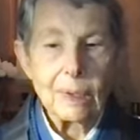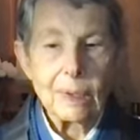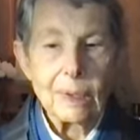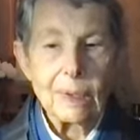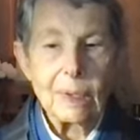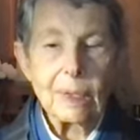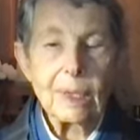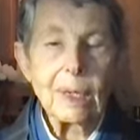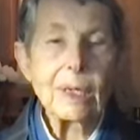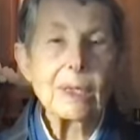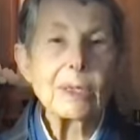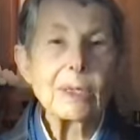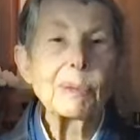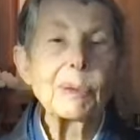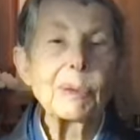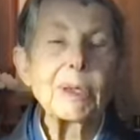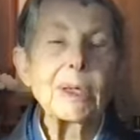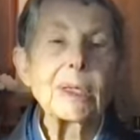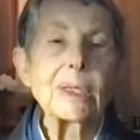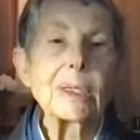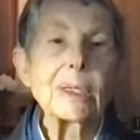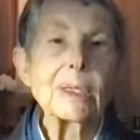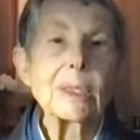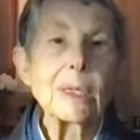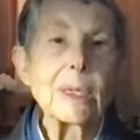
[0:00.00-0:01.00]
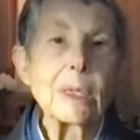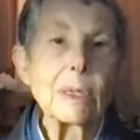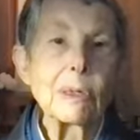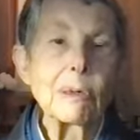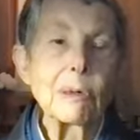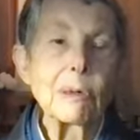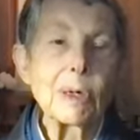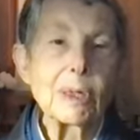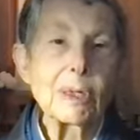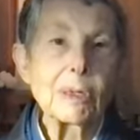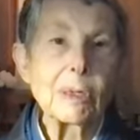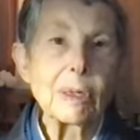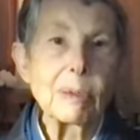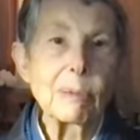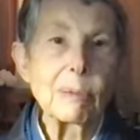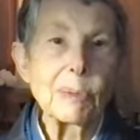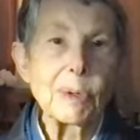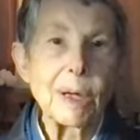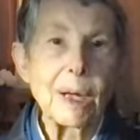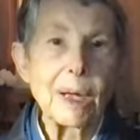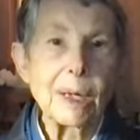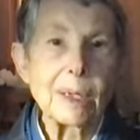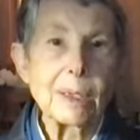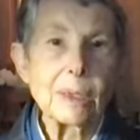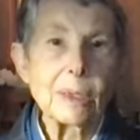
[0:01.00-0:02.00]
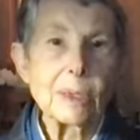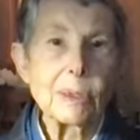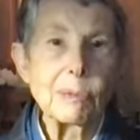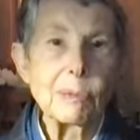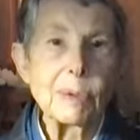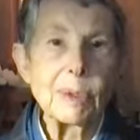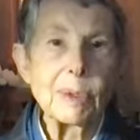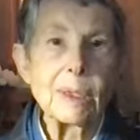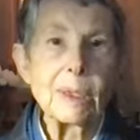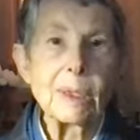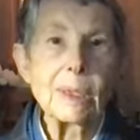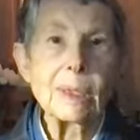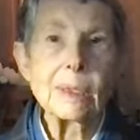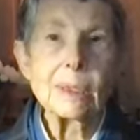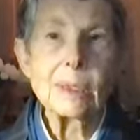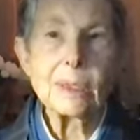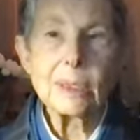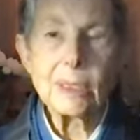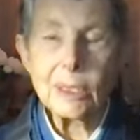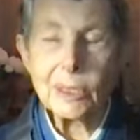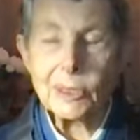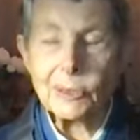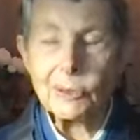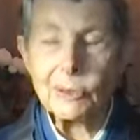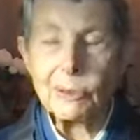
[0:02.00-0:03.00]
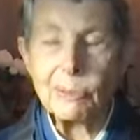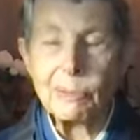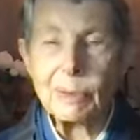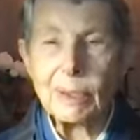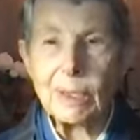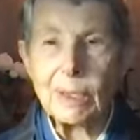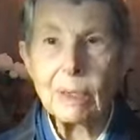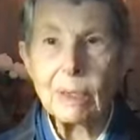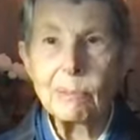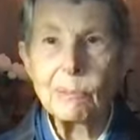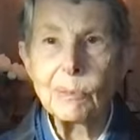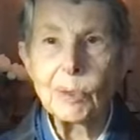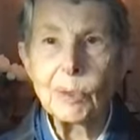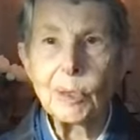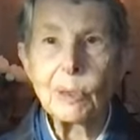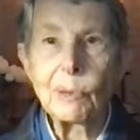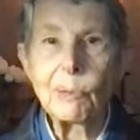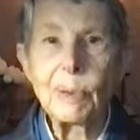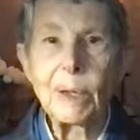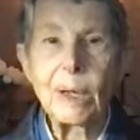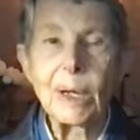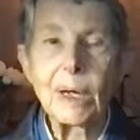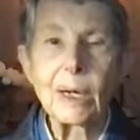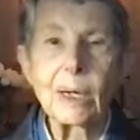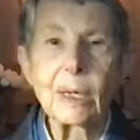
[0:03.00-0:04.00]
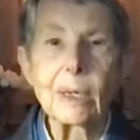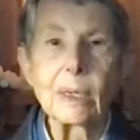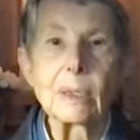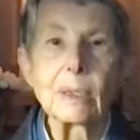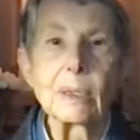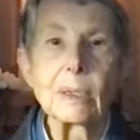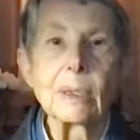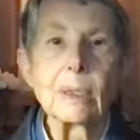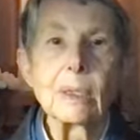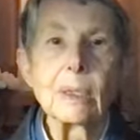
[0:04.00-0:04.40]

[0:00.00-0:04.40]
And as we continue our Zen practice, we continue to become more aware.